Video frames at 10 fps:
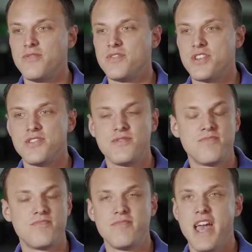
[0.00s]
just
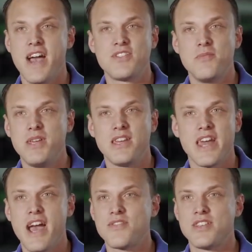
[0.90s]
Afton being
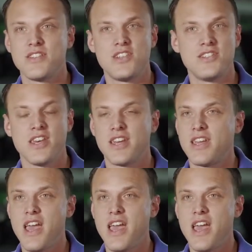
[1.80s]
Afton, she's like,